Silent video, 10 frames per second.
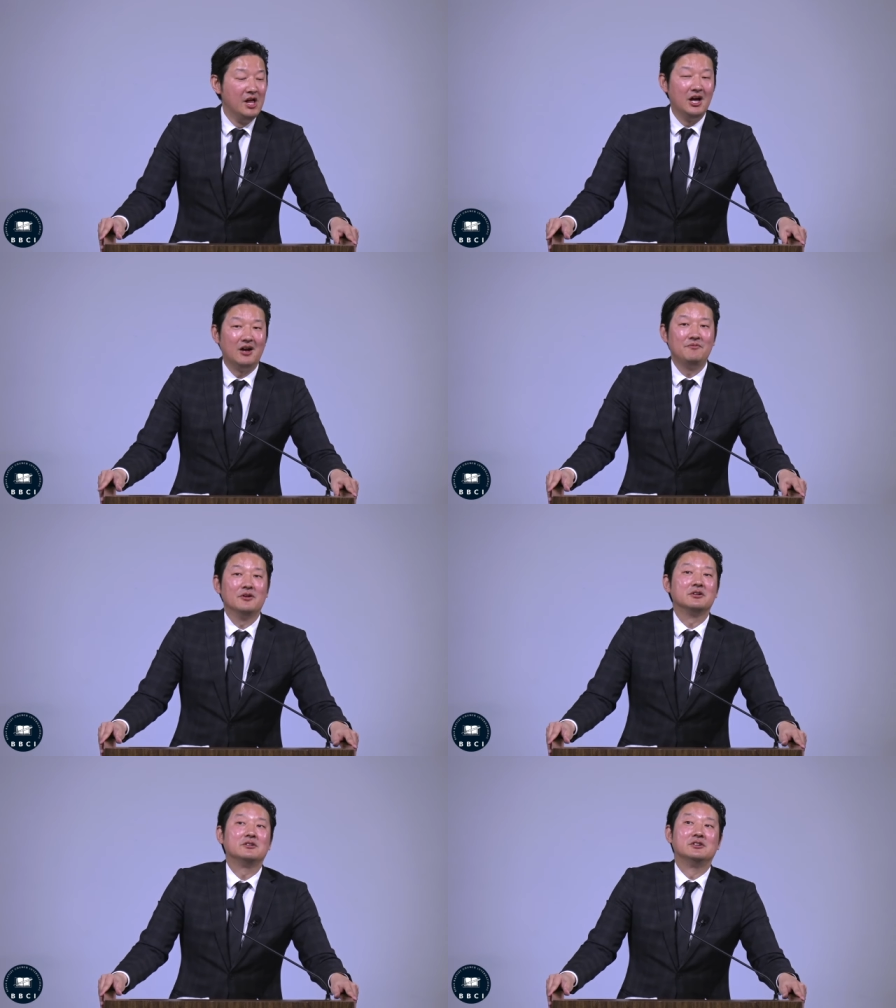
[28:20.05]
I
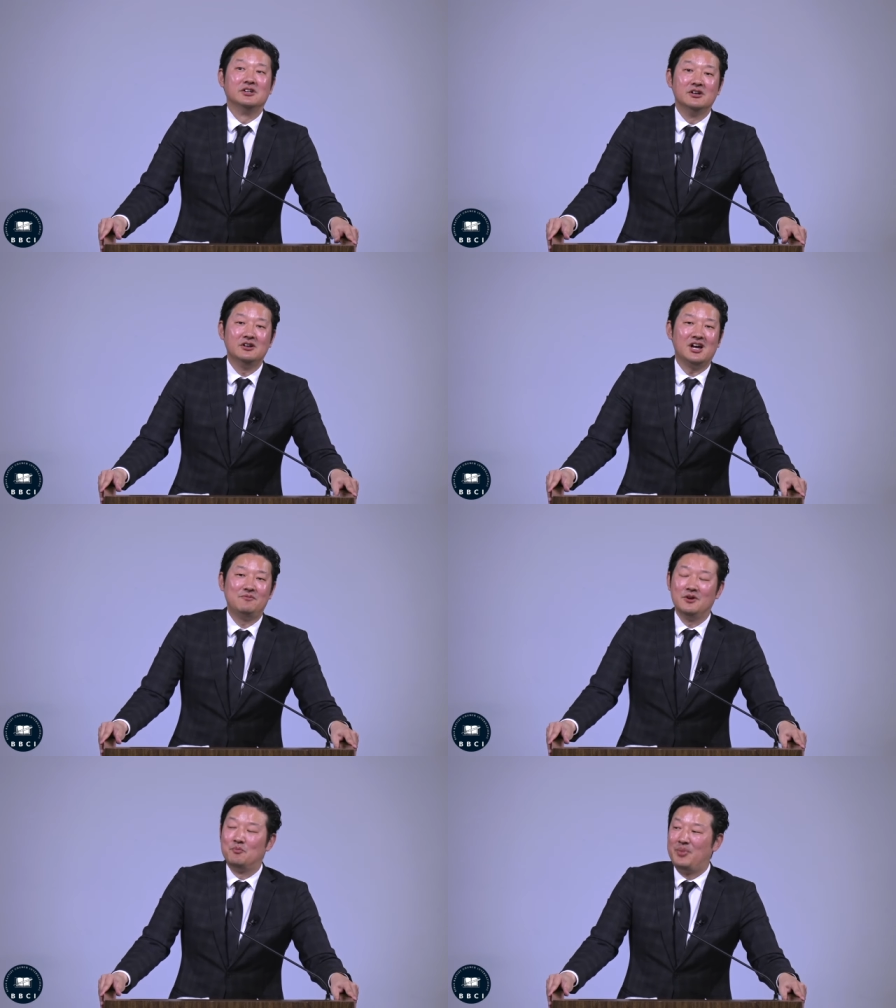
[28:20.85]
feel good, I
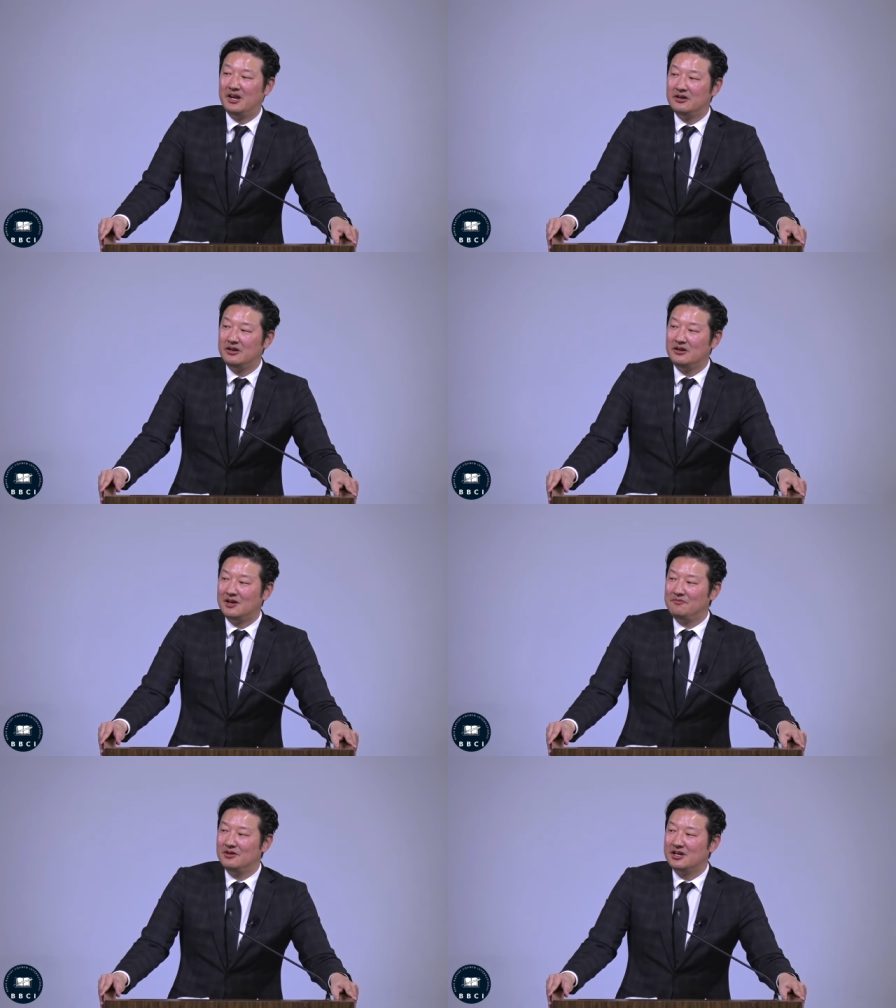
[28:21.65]
feel better, I
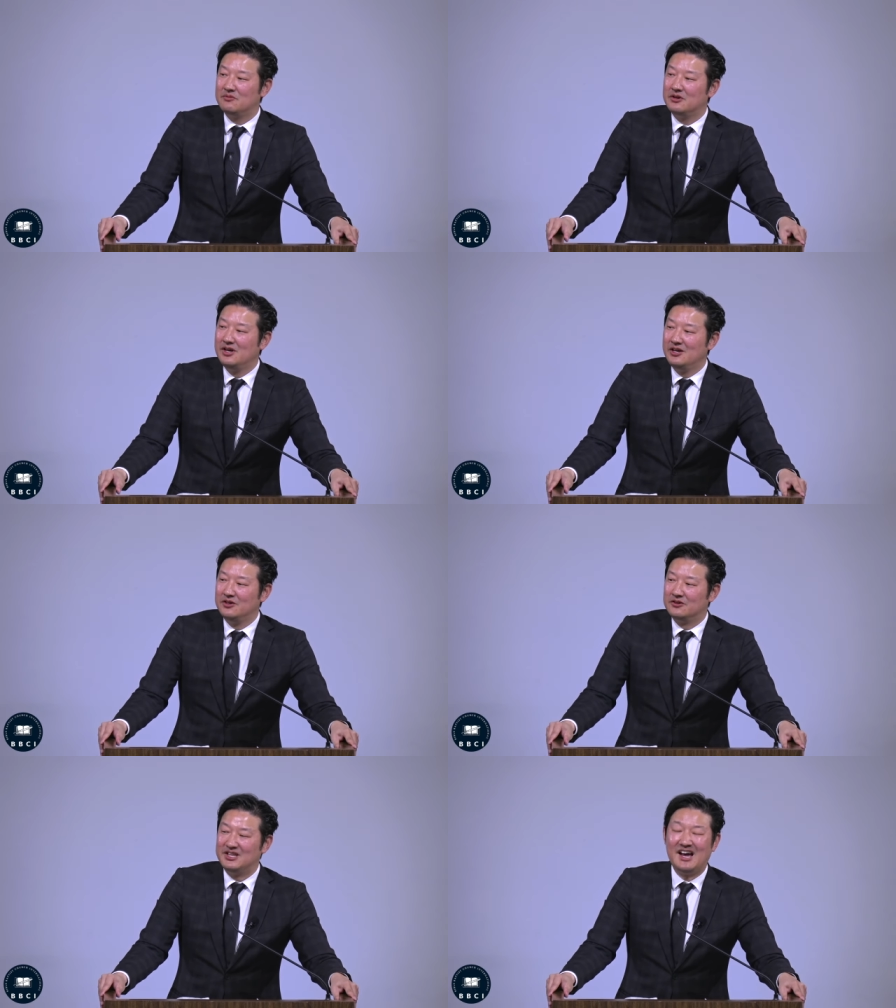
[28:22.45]
feel like a, you
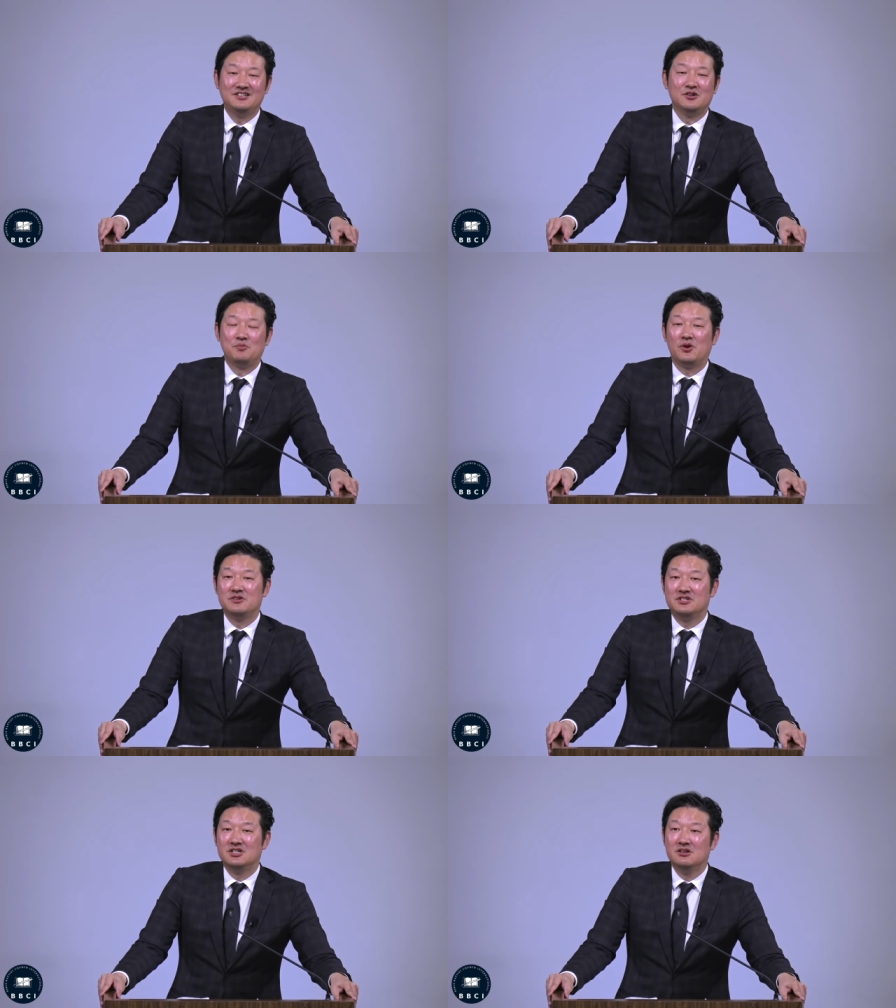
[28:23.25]
know, nicer
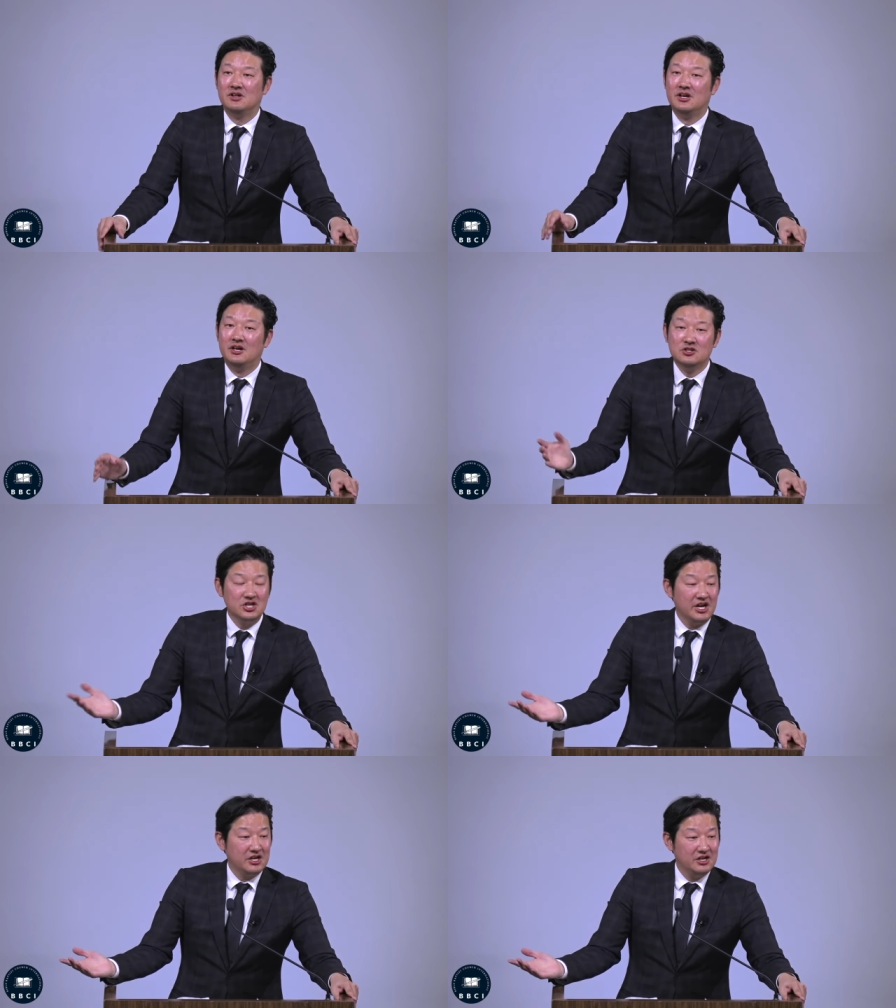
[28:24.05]
person.
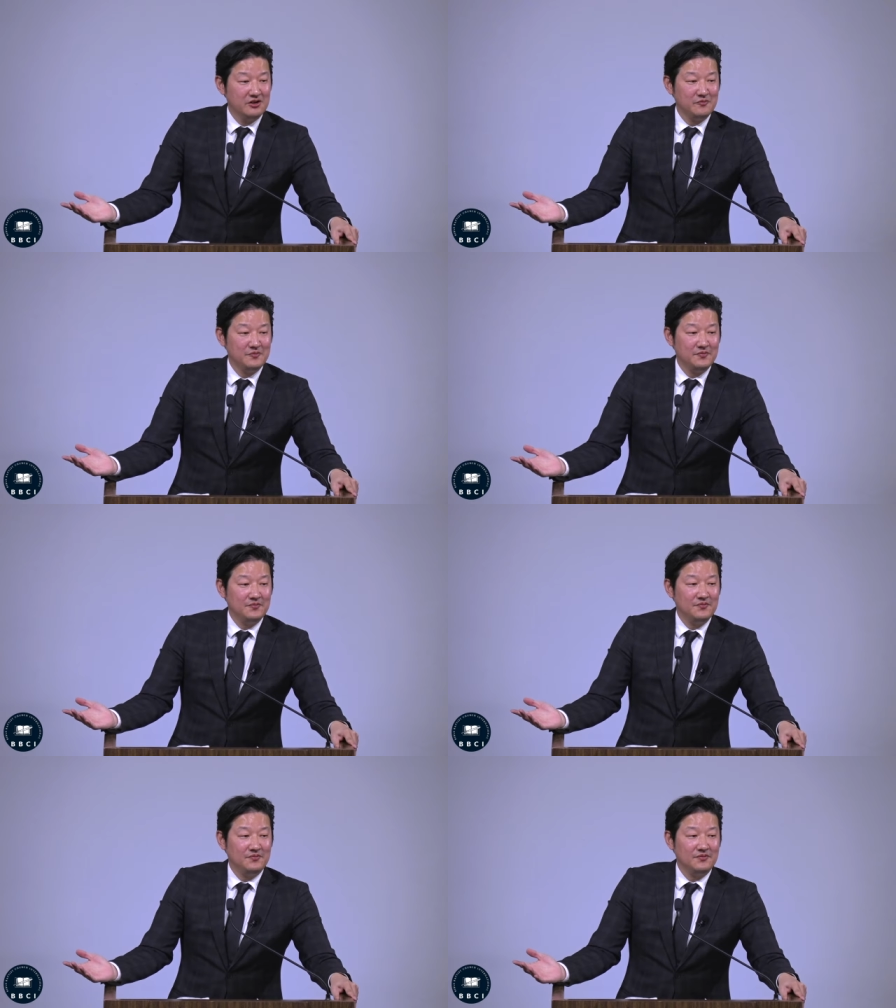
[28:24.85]
Check. Yes.